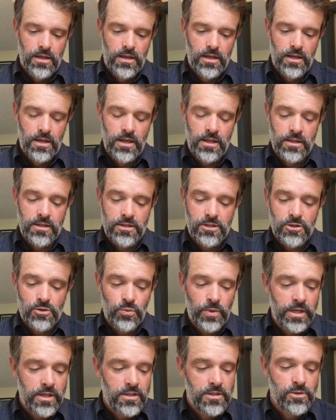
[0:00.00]
In the
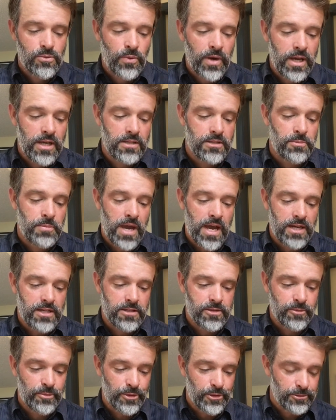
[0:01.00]
sweetest ways
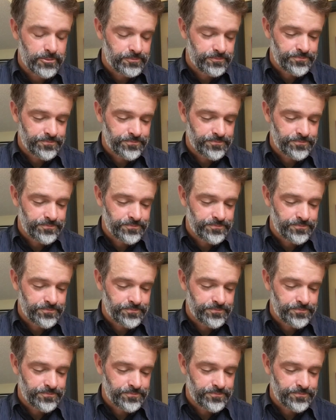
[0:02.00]
imaginable,